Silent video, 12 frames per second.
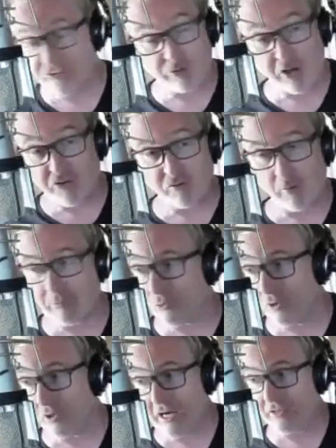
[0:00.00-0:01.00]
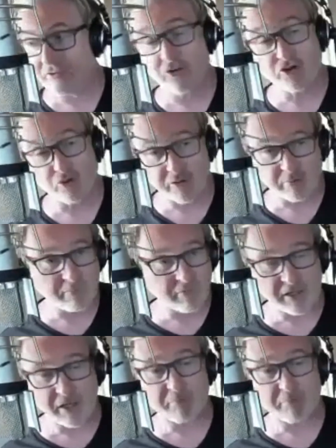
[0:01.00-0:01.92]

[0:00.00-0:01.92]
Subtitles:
transform and roll out. He was with me, and I